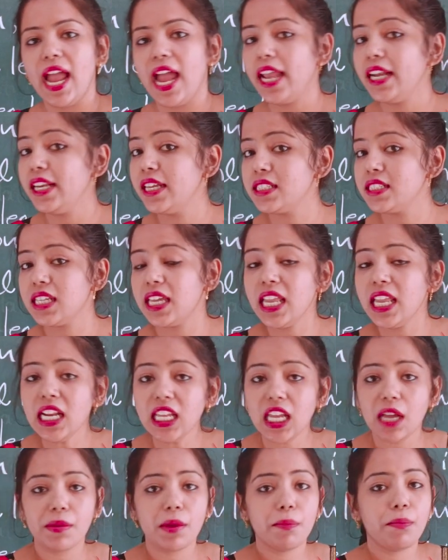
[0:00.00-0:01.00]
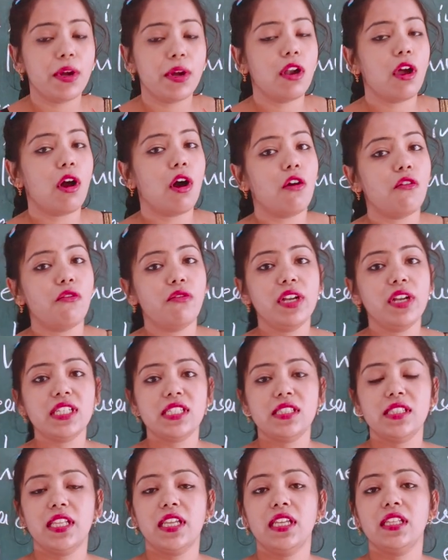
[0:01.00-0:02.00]
and he is incapable of
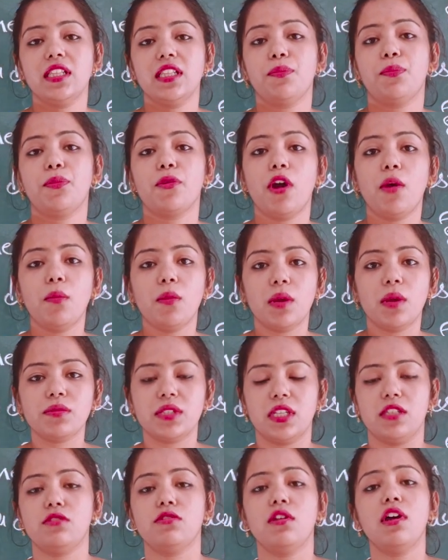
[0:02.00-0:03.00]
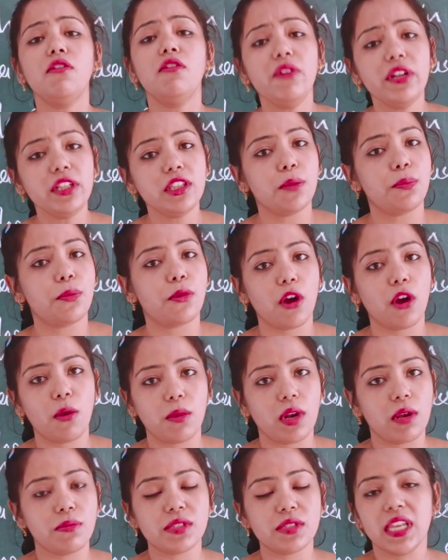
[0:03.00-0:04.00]
listening the problems and solving the
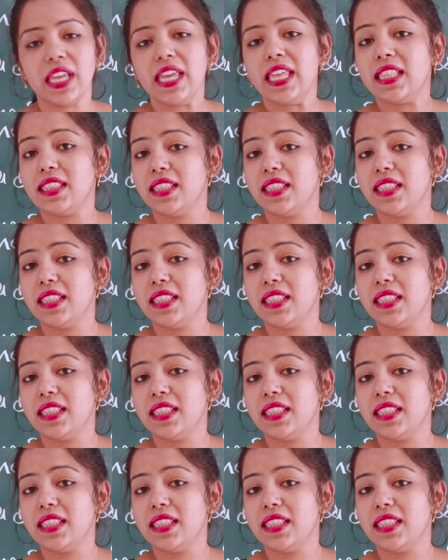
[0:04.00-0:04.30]
problems,